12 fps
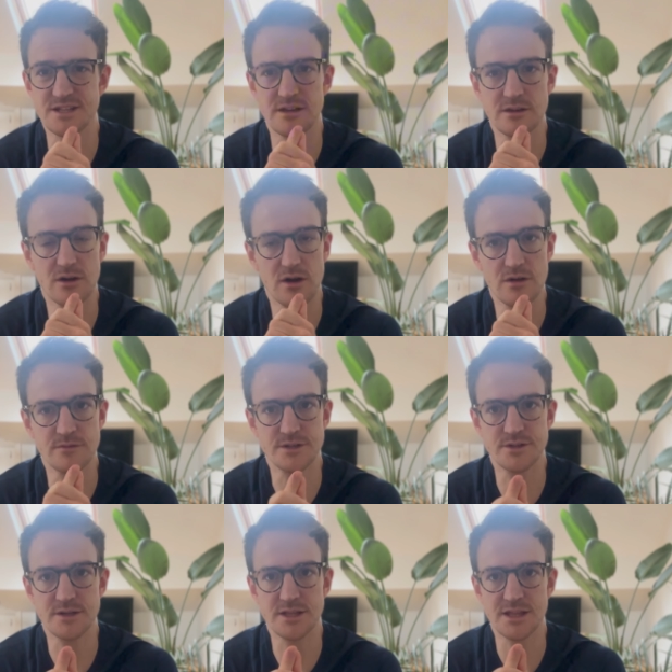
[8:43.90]
and not
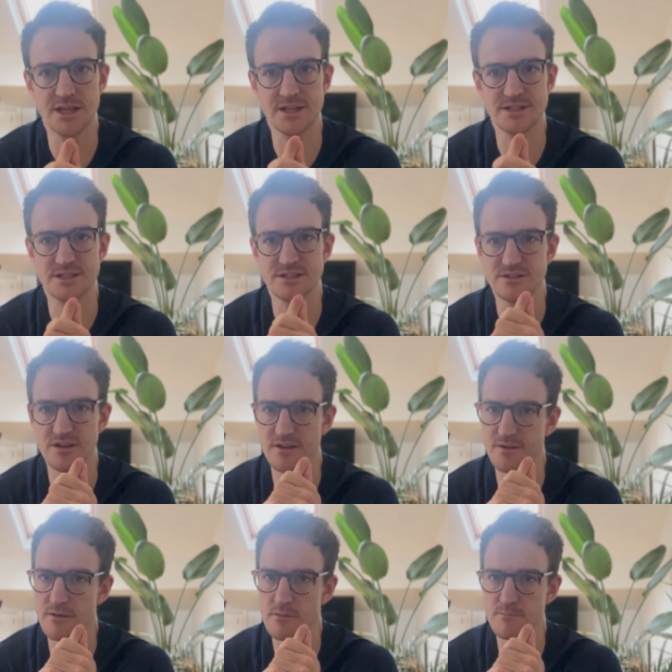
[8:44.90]
overdoing things and
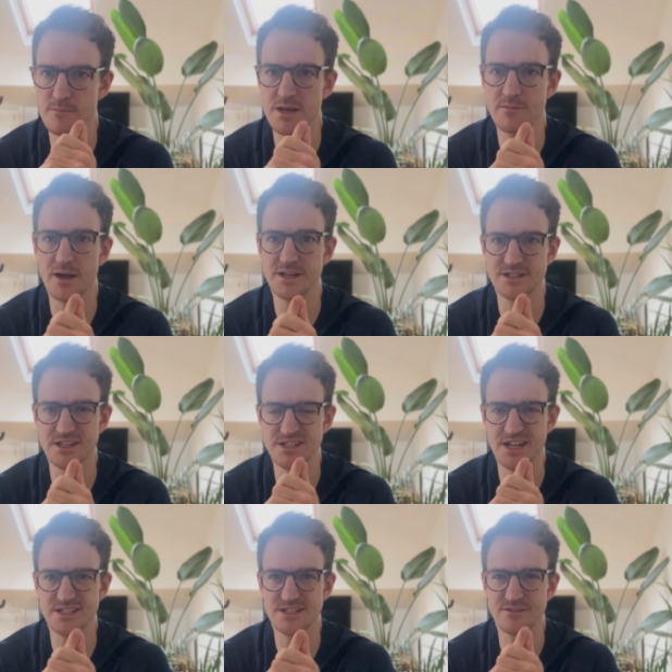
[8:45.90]
minimizing the
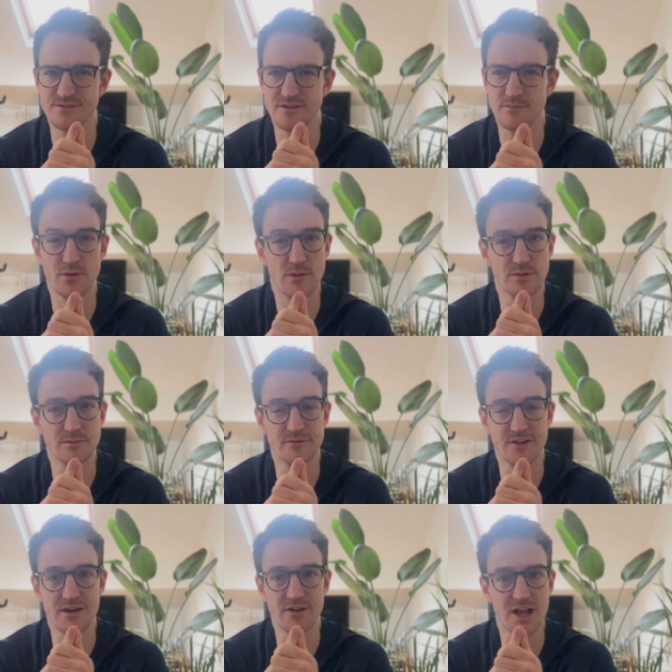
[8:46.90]
chance of problem
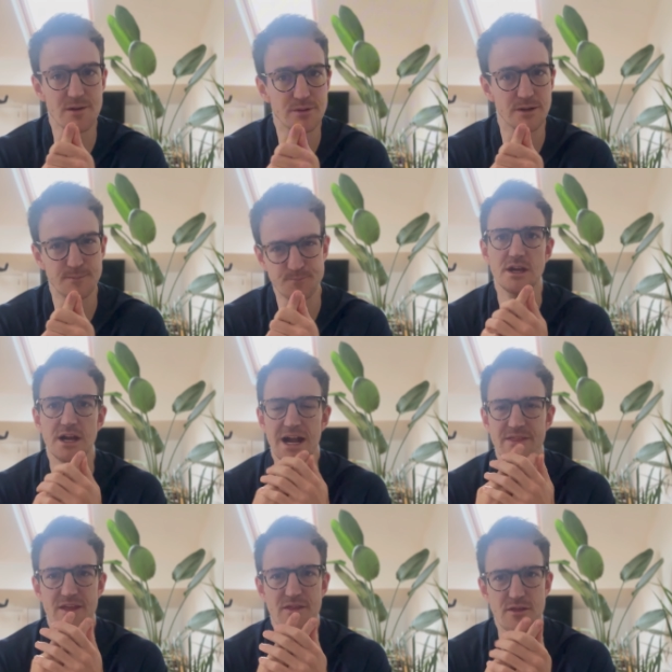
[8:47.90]
flaring up.
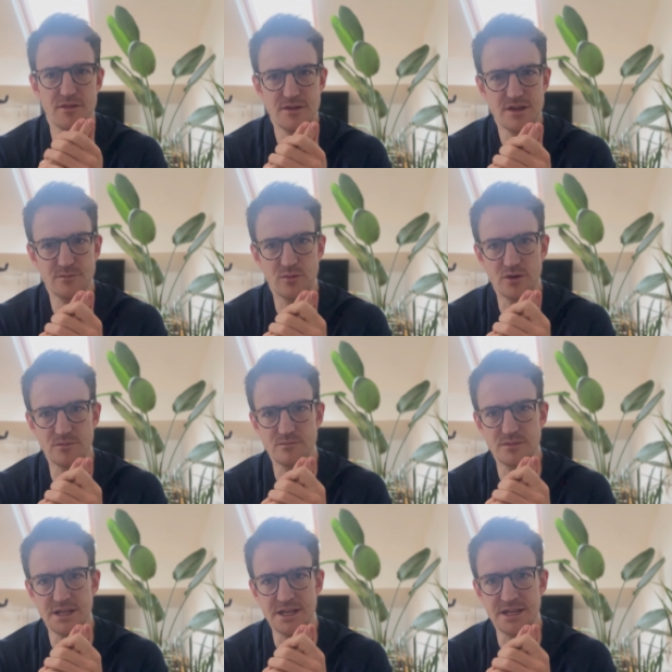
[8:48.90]
And then the third one
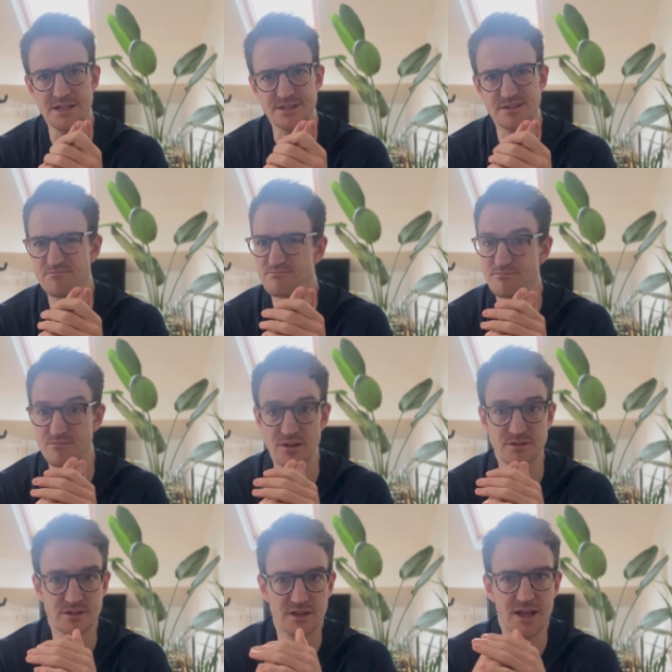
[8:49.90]
is
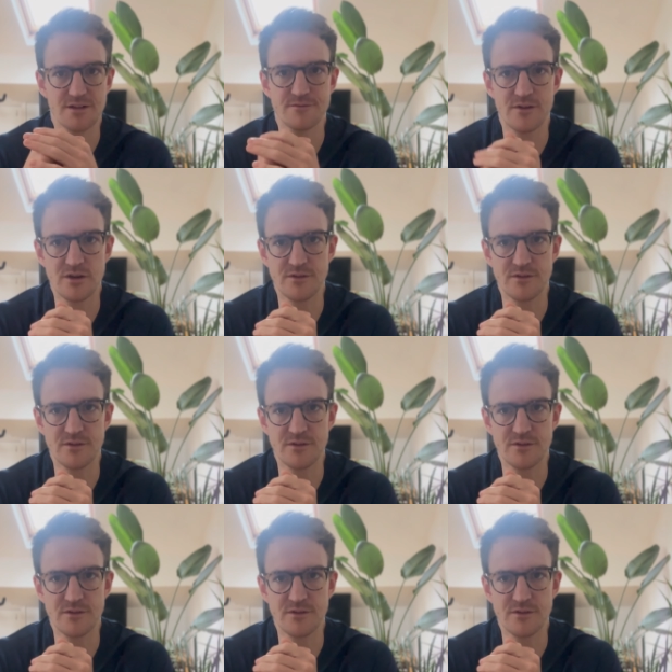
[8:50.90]
those who get very,